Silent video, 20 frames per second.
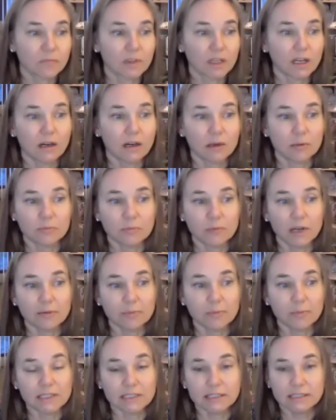I've
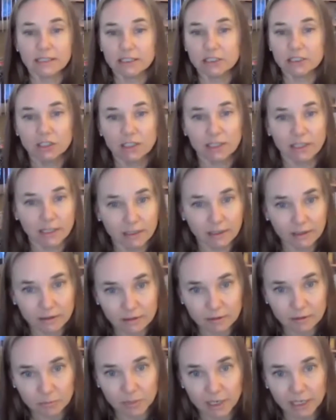been teaching
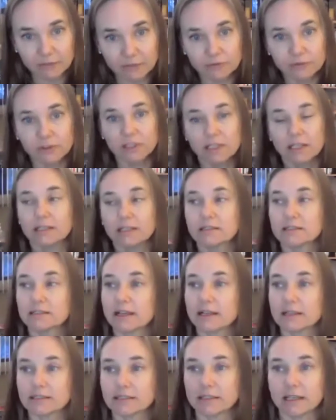mindfulness as